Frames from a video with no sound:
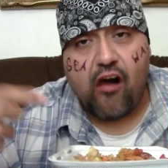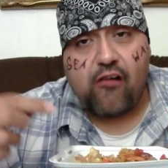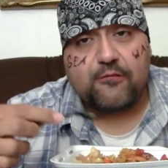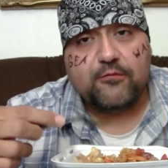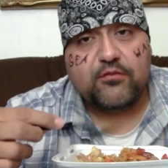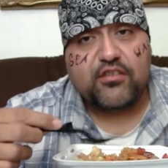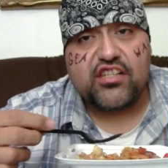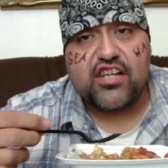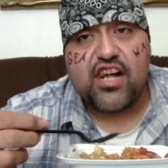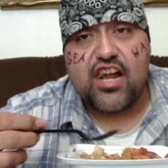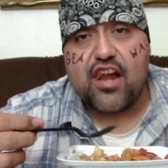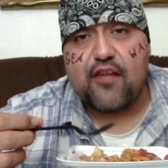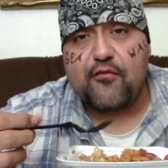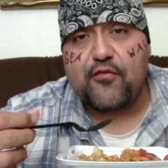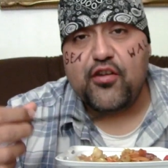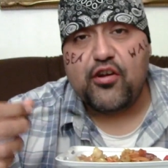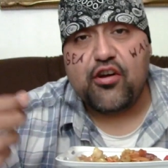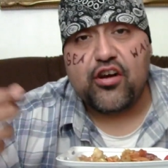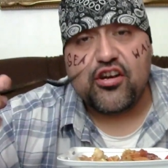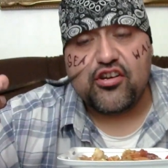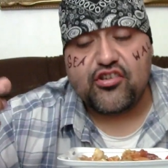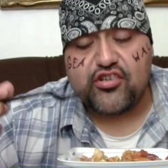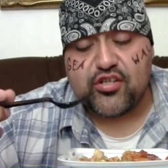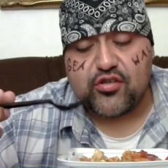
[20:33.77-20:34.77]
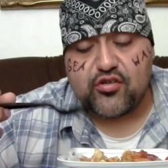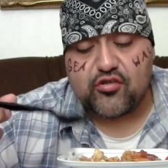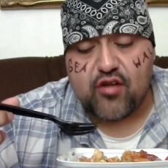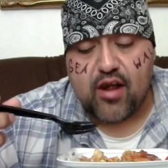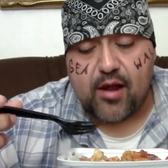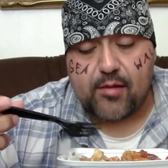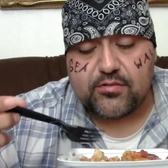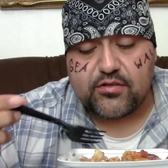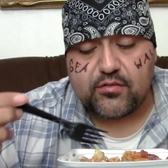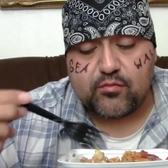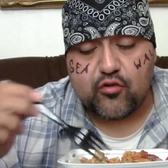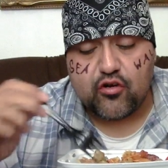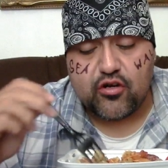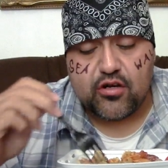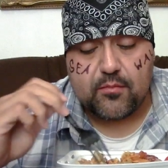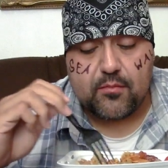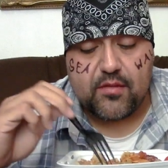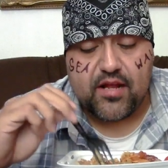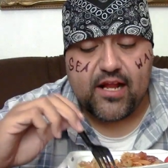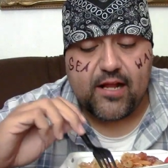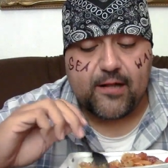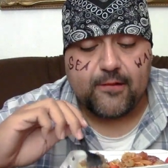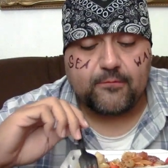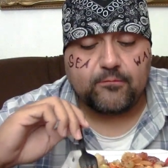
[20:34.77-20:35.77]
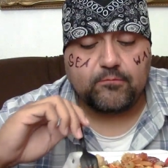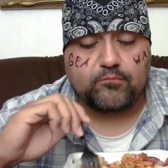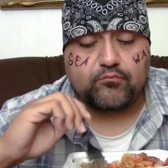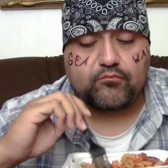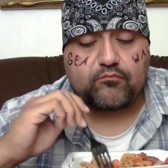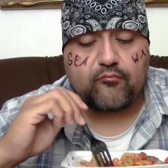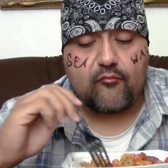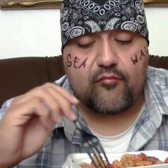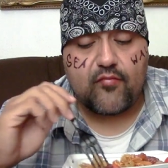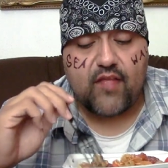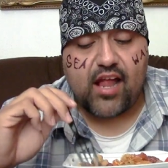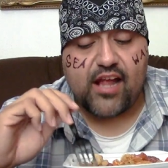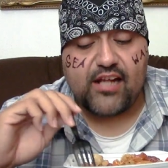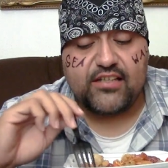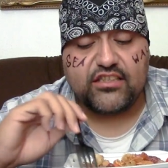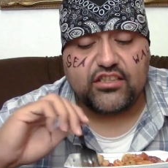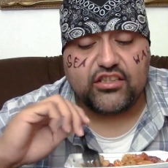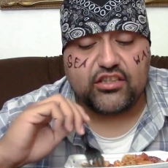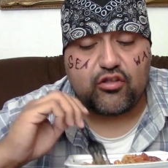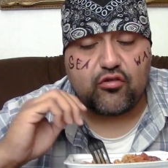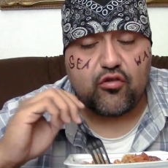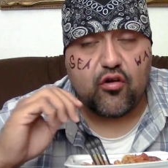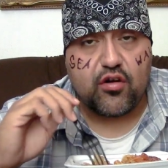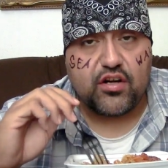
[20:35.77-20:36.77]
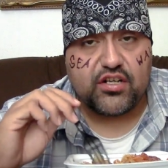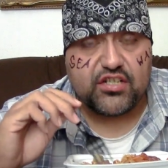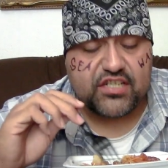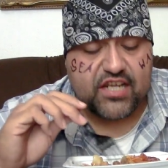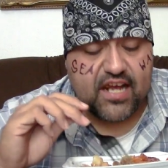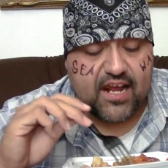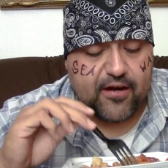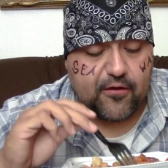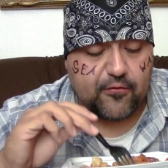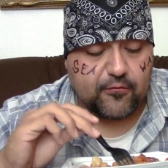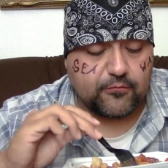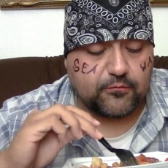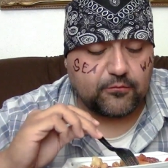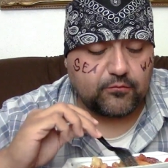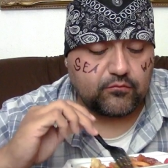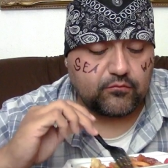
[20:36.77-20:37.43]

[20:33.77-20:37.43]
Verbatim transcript: He got a few hundred subscribers more than me. He's a growing channel.